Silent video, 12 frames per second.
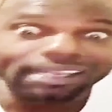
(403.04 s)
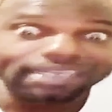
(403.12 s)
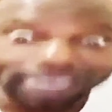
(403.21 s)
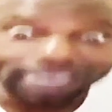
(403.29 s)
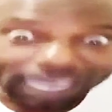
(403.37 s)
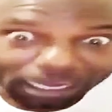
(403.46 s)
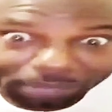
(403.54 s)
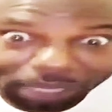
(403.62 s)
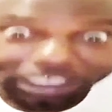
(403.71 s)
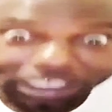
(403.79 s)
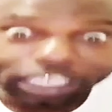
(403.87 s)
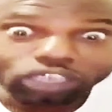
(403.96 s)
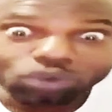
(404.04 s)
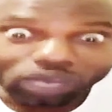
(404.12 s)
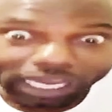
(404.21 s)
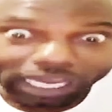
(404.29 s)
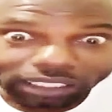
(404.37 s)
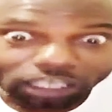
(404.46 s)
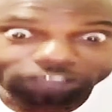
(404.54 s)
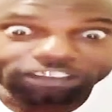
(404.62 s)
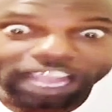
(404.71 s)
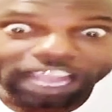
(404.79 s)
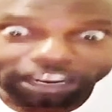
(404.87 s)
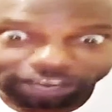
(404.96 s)
Talia, me make it know kind of go
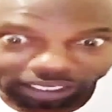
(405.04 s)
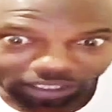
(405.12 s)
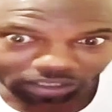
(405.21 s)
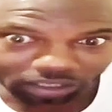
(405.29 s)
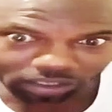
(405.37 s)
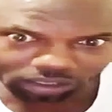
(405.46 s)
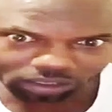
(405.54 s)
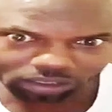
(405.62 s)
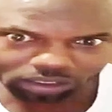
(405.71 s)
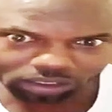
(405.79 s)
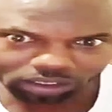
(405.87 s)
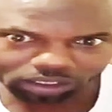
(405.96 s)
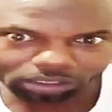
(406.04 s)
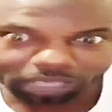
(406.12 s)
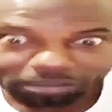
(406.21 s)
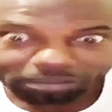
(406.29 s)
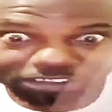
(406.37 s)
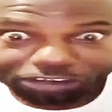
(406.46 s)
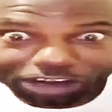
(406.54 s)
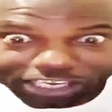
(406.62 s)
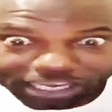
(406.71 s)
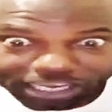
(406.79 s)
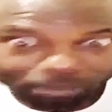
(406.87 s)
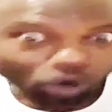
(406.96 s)
viral. And me and my
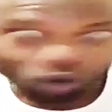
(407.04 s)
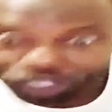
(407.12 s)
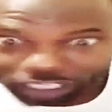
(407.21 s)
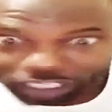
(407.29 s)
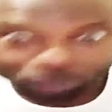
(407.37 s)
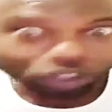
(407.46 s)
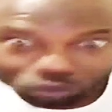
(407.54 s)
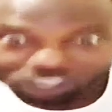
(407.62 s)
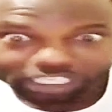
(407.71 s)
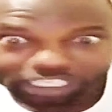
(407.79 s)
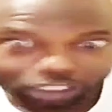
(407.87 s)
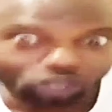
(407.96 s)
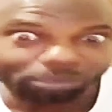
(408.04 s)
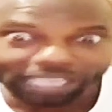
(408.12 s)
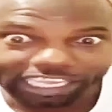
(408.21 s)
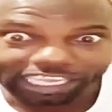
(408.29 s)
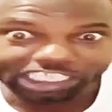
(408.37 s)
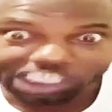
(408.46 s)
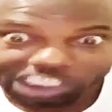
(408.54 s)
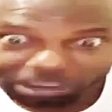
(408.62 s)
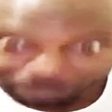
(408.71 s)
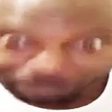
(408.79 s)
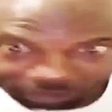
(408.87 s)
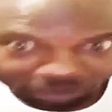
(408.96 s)
friend them out there with know say yo, my head
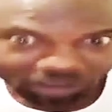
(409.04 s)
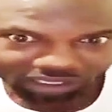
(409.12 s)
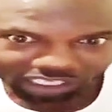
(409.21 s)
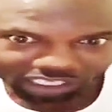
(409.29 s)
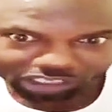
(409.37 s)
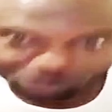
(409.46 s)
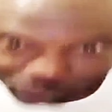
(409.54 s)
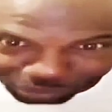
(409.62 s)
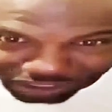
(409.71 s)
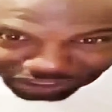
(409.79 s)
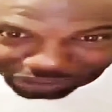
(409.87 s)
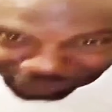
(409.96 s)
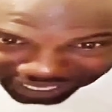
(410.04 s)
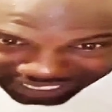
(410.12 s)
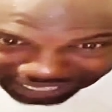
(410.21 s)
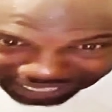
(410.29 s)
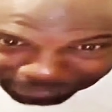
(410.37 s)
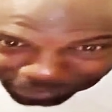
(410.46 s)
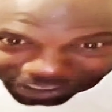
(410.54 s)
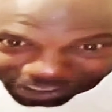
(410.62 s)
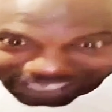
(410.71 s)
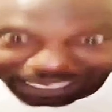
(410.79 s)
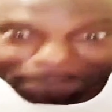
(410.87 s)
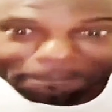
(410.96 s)
chip. I true me no want that, me
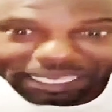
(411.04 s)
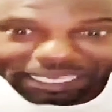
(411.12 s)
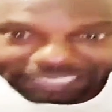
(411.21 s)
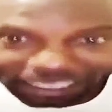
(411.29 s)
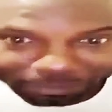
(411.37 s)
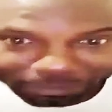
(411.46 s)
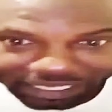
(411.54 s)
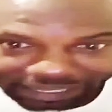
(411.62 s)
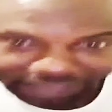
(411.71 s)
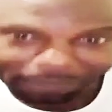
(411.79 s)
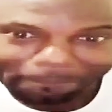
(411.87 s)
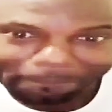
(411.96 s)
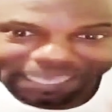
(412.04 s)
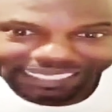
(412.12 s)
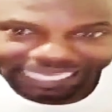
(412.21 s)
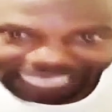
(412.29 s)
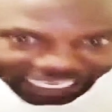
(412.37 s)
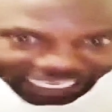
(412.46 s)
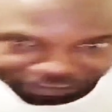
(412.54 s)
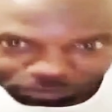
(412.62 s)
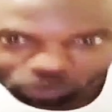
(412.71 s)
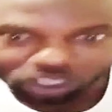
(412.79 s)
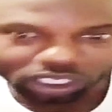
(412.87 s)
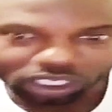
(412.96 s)
want a betterment, better
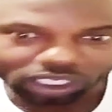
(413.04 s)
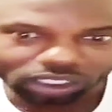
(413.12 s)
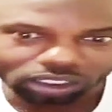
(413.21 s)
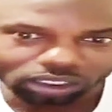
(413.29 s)
life more.